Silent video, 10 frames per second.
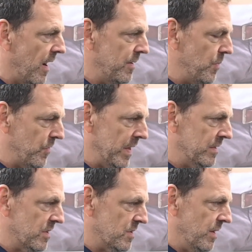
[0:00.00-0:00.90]
type of
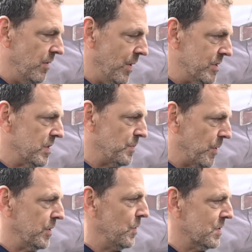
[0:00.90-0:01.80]
industry which is
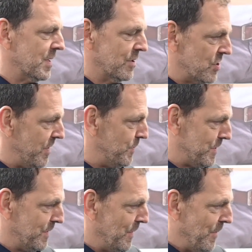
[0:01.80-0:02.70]
producing chips